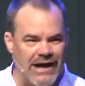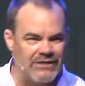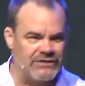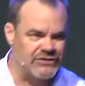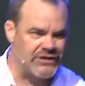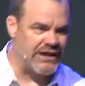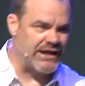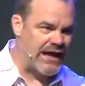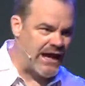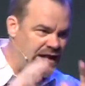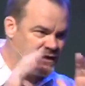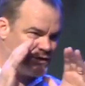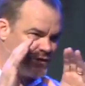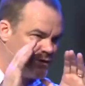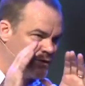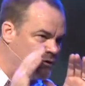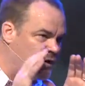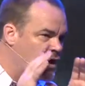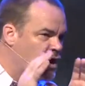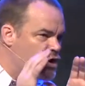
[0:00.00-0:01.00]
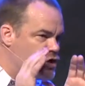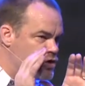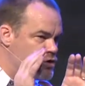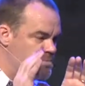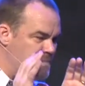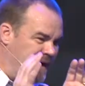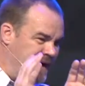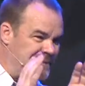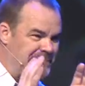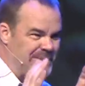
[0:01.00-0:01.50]
God's saying, hey, dude,
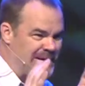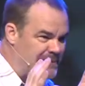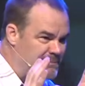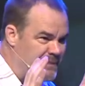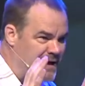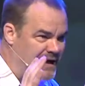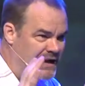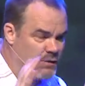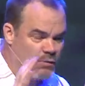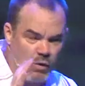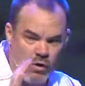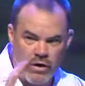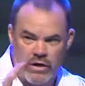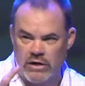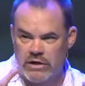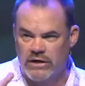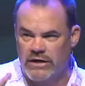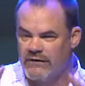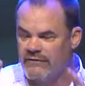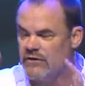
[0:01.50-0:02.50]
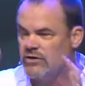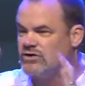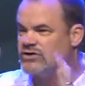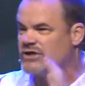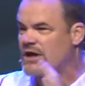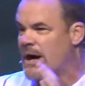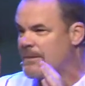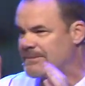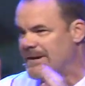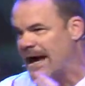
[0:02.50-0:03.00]
you might be a mighty warrior if you
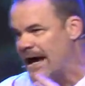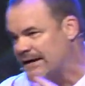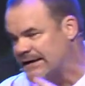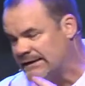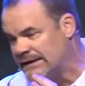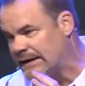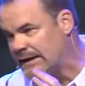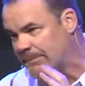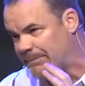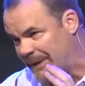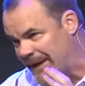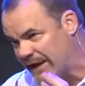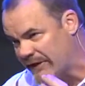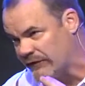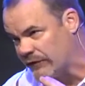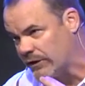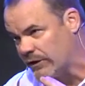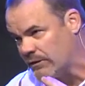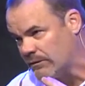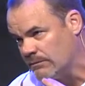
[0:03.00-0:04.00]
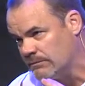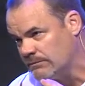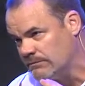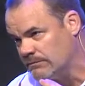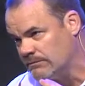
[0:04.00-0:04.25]
stopped acting like a pansy.